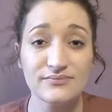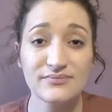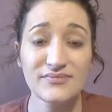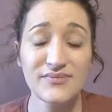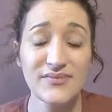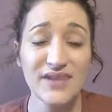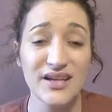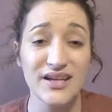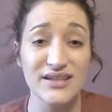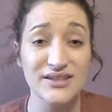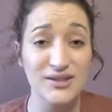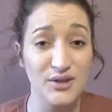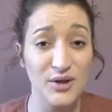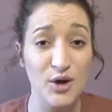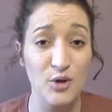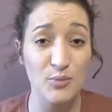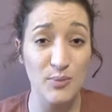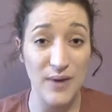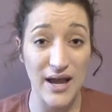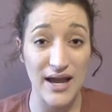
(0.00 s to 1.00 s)
I do
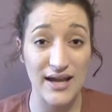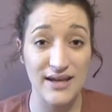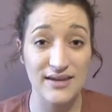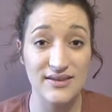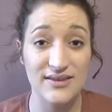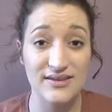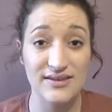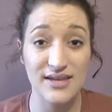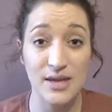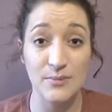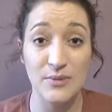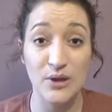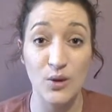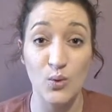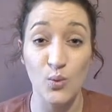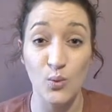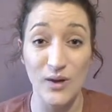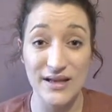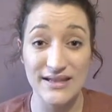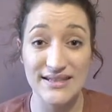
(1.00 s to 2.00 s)
go back this
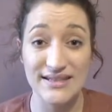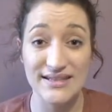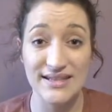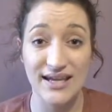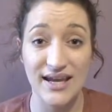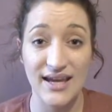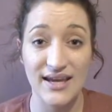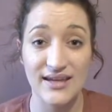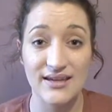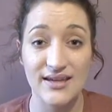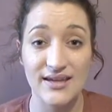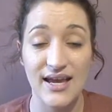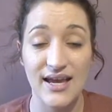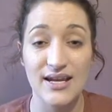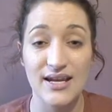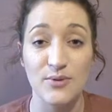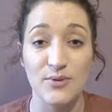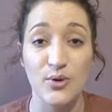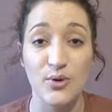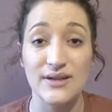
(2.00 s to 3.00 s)
coming Wednesday and
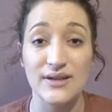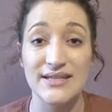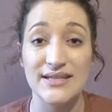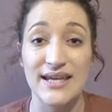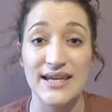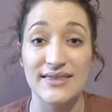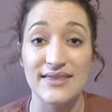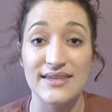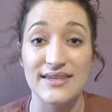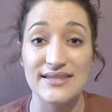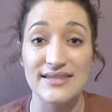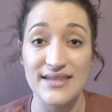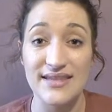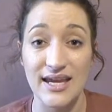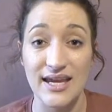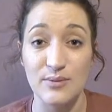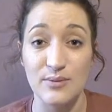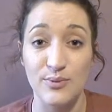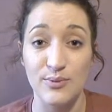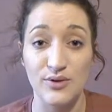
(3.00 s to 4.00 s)
I'm going to get the
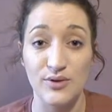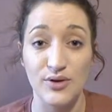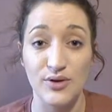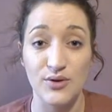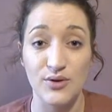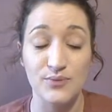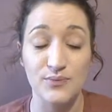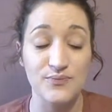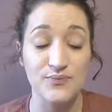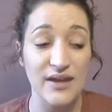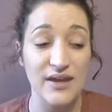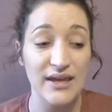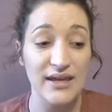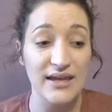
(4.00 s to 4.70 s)
second balloon,